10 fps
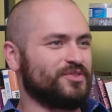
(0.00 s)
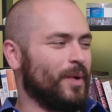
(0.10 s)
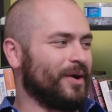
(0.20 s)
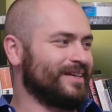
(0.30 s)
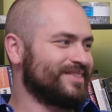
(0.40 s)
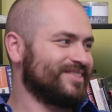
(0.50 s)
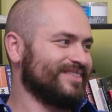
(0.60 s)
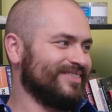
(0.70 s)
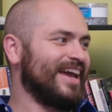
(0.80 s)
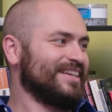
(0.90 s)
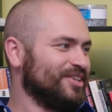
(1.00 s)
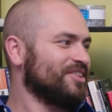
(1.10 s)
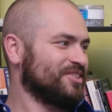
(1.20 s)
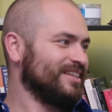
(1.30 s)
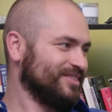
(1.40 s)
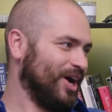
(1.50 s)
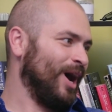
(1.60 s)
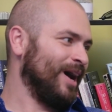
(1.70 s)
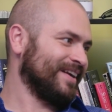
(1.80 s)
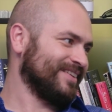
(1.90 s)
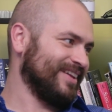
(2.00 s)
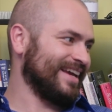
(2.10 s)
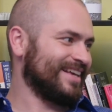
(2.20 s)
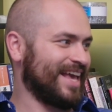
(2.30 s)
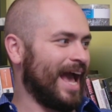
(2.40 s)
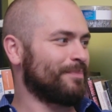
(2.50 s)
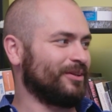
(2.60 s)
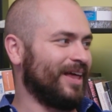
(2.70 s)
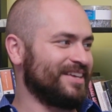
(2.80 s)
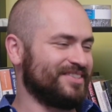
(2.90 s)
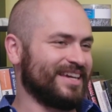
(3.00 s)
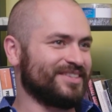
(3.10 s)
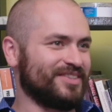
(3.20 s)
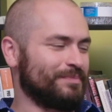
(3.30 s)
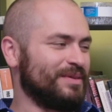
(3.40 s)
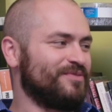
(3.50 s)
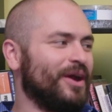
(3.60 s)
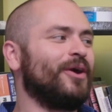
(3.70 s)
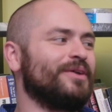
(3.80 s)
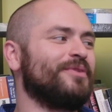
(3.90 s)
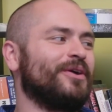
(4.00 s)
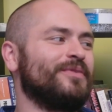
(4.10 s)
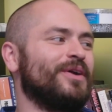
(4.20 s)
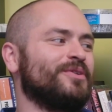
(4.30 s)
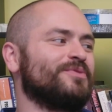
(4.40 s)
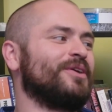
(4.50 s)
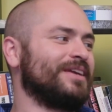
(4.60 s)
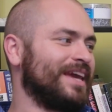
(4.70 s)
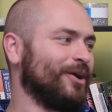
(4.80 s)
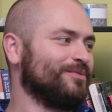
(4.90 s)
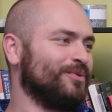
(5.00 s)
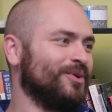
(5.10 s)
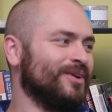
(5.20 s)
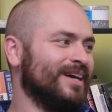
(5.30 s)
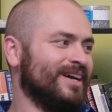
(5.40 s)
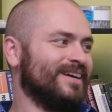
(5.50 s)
where it's like dusk and dawn, like capitalizing. It's like be very, very, very, very careful.